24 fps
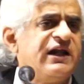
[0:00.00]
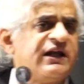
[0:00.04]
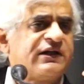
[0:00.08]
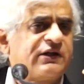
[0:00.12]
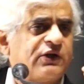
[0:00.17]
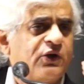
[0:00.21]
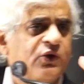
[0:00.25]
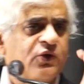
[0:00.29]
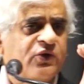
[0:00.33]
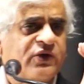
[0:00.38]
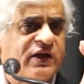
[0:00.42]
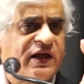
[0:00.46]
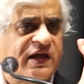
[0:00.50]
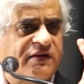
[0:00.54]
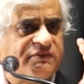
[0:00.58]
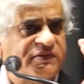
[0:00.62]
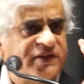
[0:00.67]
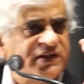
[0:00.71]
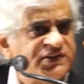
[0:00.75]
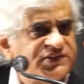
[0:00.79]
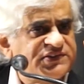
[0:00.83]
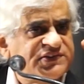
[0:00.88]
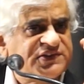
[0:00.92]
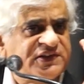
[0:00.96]
let alone
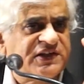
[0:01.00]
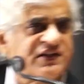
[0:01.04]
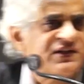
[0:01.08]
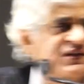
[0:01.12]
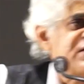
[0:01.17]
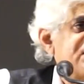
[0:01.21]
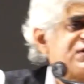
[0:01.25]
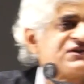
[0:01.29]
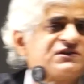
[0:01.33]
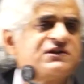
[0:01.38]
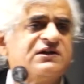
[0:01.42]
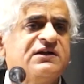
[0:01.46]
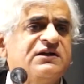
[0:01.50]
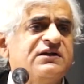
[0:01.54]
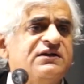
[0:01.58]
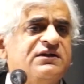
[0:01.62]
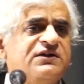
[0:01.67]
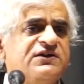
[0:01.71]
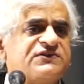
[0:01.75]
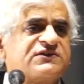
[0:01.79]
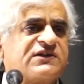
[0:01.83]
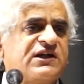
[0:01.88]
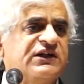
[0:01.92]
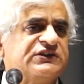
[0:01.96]
having a serious
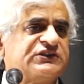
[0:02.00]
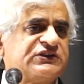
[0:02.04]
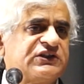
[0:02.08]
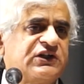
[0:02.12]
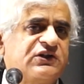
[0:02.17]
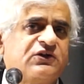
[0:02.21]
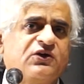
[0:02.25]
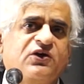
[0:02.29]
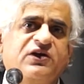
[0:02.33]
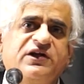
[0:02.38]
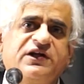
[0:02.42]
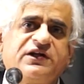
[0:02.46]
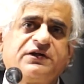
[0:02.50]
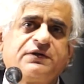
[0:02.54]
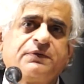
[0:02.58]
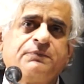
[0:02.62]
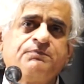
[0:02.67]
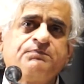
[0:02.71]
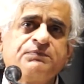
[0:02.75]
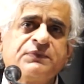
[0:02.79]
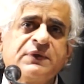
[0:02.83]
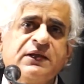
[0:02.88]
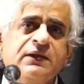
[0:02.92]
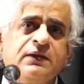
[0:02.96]
discussion of
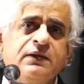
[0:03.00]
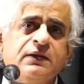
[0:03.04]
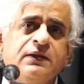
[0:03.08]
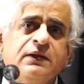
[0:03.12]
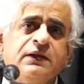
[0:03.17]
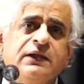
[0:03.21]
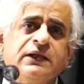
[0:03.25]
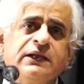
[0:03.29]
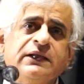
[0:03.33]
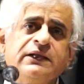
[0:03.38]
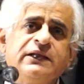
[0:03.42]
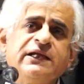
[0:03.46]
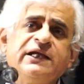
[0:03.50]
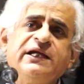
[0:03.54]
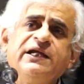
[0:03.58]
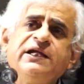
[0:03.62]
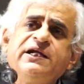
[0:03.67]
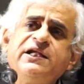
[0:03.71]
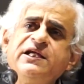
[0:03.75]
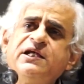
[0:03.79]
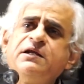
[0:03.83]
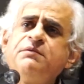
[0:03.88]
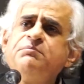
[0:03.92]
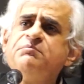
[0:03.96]
it. The
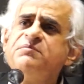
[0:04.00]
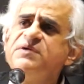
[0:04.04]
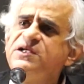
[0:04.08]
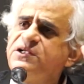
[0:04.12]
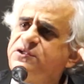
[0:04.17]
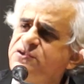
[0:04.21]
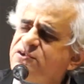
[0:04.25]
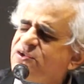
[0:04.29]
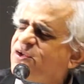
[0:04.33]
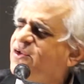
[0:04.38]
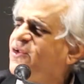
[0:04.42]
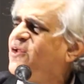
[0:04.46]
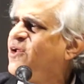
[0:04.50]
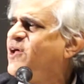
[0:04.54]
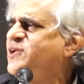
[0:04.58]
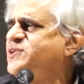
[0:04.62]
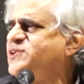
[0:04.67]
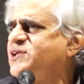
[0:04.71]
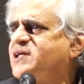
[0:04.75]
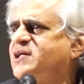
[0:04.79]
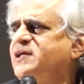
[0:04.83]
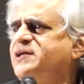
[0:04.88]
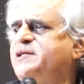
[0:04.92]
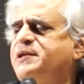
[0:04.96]
Indian
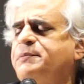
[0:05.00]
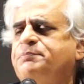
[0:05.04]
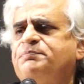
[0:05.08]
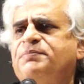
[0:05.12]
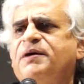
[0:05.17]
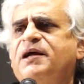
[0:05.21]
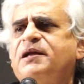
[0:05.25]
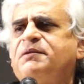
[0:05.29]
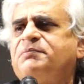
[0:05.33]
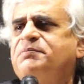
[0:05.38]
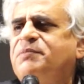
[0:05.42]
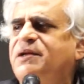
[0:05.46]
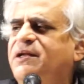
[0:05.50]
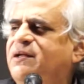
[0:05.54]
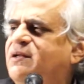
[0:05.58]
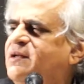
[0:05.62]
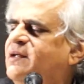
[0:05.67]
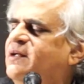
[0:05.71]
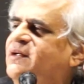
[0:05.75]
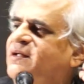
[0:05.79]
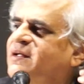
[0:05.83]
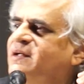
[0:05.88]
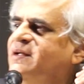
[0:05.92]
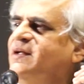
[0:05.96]
Meteorological
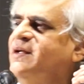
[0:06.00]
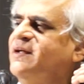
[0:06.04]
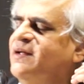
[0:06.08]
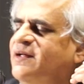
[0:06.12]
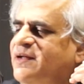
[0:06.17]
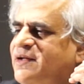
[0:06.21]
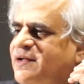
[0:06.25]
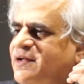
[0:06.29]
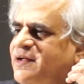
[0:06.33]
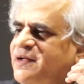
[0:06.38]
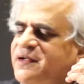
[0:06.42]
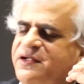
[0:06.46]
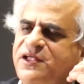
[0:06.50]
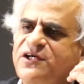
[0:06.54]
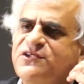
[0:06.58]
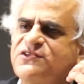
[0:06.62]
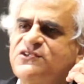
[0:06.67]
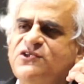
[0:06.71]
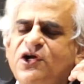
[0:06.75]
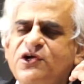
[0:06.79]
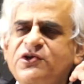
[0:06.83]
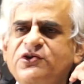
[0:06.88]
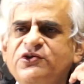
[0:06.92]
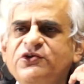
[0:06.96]
Department
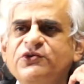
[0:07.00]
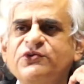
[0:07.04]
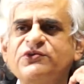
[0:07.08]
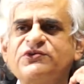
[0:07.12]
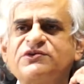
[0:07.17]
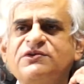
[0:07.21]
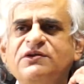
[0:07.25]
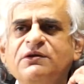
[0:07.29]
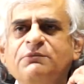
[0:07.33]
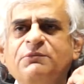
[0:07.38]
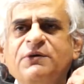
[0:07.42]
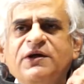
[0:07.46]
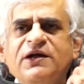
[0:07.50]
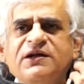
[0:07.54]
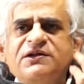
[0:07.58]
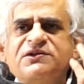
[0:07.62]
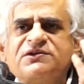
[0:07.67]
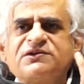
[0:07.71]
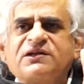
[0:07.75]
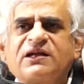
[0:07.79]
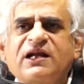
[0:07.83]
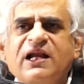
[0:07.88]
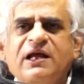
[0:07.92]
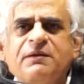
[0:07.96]
does not use the
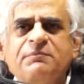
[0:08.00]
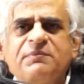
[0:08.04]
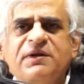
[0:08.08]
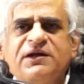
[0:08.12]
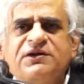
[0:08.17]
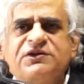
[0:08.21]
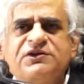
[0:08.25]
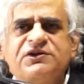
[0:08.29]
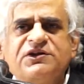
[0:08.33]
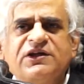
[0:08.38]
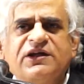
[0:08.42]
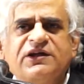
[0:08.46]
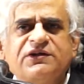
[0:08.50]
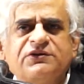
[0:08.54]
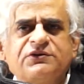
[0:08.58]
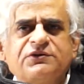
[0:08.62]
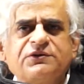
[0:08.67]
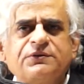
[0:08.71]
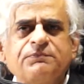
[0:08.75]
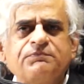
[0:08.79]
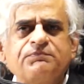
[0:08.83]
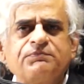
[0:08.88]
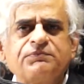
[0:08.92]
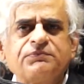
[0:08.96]
words climate
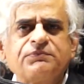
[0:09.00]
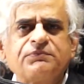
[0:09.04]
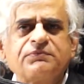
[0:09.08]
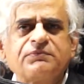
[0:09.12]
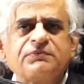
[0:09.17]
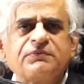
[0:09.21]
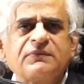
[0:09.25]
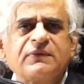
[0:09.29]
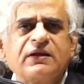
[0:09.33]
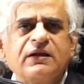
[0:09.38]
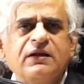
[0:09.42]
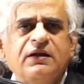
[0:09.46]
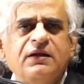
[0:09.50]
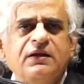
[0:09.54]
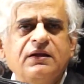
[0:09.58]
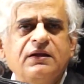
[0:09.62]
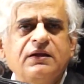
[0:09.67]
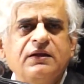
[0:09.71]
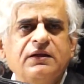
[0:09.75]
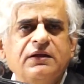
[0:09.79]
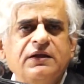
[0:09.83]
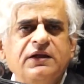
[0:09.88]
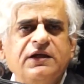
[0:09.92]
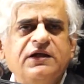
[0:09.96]
change.
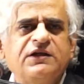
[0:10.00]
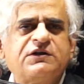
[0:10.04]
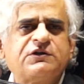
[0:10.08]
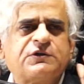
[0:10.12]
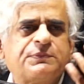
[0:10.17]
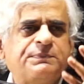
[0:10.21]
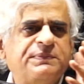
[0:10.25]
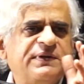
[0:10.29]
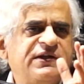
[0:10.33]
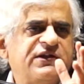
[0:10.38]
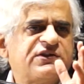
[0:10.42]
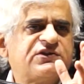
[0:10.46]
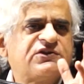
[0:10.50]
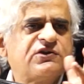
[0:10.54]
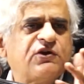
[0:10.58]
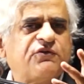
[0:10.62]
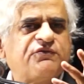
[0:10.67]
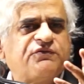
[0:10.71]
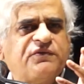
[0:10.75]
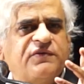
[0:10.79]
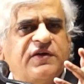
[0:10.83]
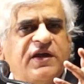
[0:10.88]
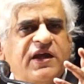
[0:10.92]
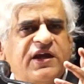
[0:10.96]
It speaks
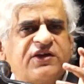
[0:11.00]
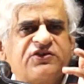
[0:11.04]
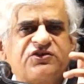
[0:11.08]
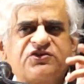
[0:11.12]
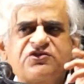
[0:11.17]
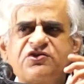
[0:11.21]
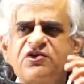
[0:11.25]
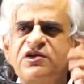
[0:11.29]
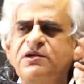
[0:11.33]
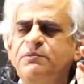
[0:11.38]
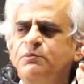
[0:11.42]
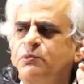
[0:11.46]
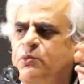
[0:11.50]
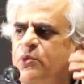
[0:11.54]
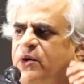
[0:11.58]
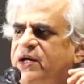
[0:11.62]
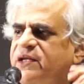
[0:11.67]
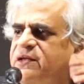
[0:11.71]
of extreme